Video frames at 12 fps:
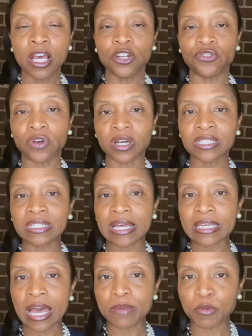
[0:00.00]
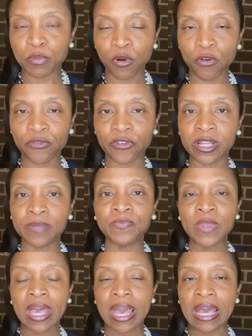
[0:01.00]
drugs like ibuprofen
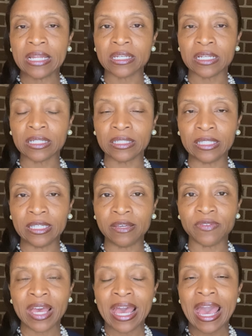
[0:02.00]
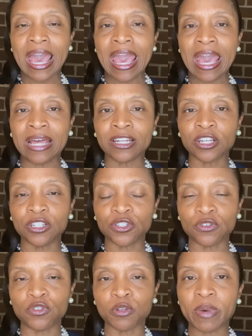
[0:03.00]
and Aleve, and
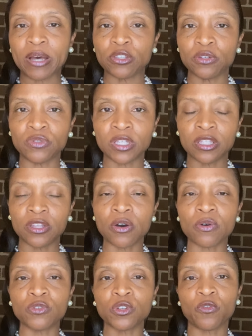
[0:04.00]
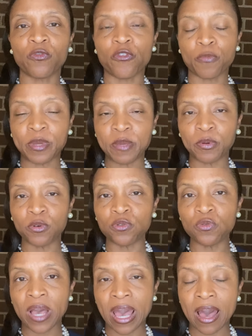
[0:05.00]
concerns about using those for people who
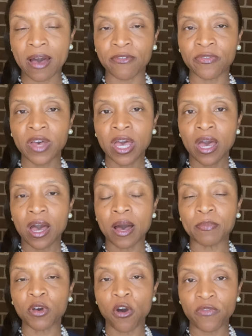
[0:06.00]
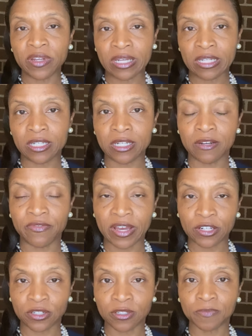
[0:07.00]
have COVID-19
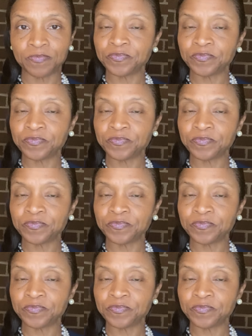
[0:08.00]
infections.